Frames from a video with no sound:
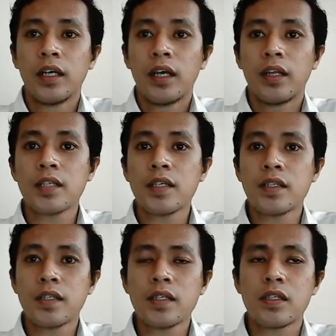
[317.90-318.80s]
the
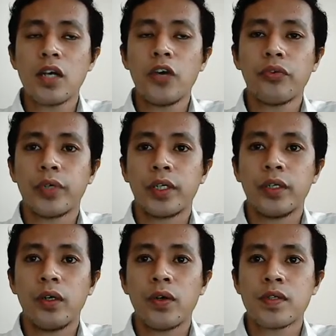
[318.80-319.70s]
existing
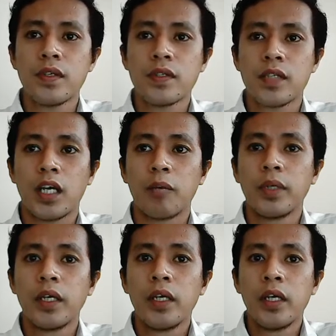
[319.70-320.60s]
software or system
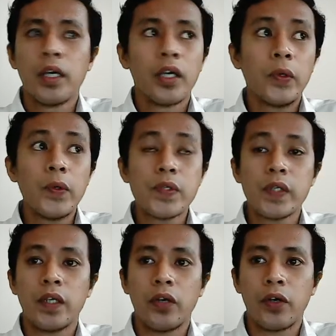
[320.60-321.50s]
used
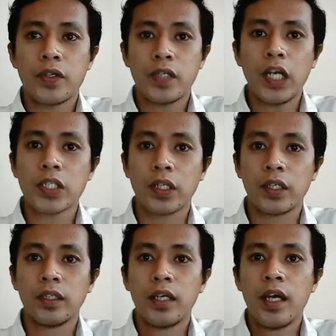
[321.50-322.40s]
in the
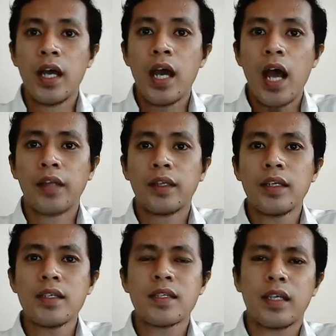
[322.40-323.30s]
organization, and
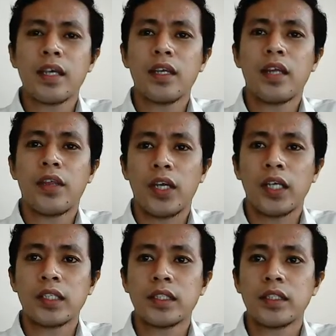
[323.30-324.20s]
these see the
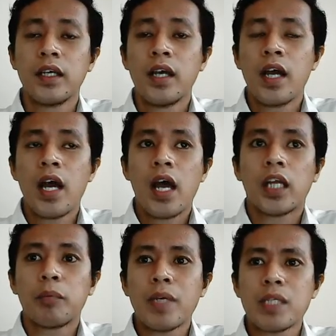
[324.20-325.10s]
things
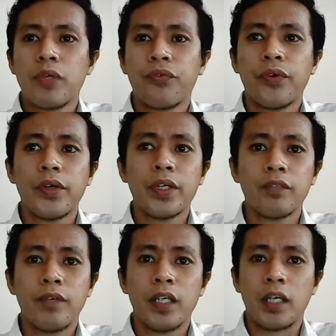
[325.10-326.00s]
that must be further
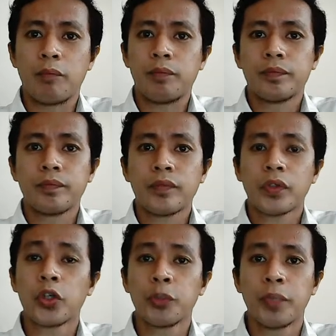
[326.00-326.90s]
developed
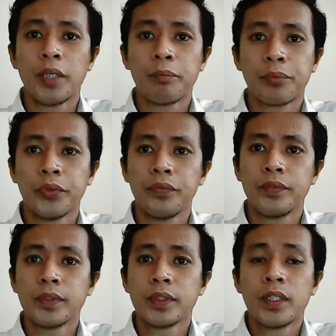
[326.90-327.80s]
or to be improved
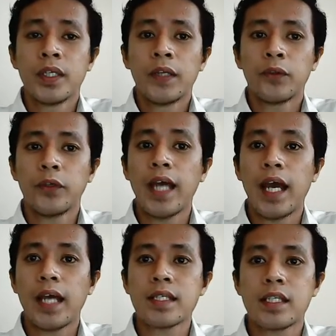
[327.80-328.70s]
to
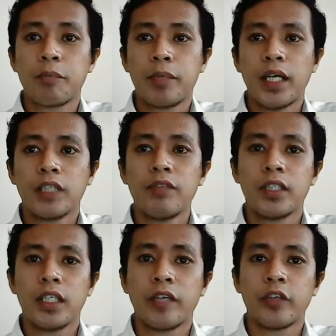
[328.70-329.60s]
enhance the
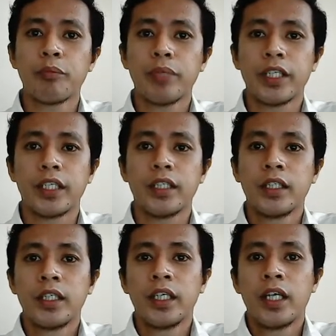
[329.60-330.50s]
productivity of the company
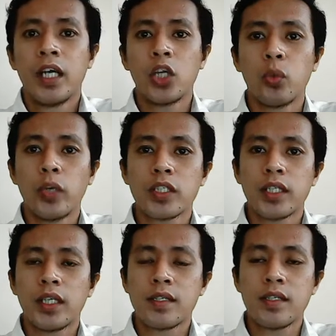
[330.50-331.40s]
in which
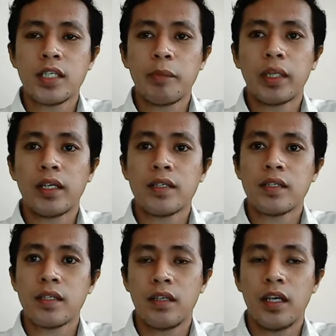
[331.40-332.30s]
a system analyst
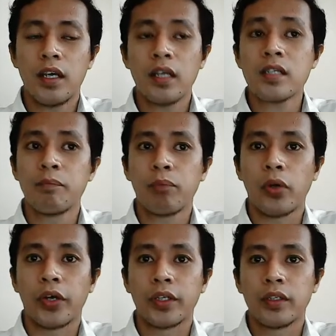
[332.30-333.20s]
is
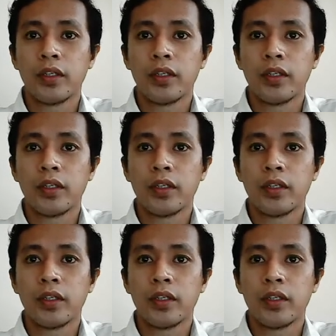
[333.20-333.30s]
employed.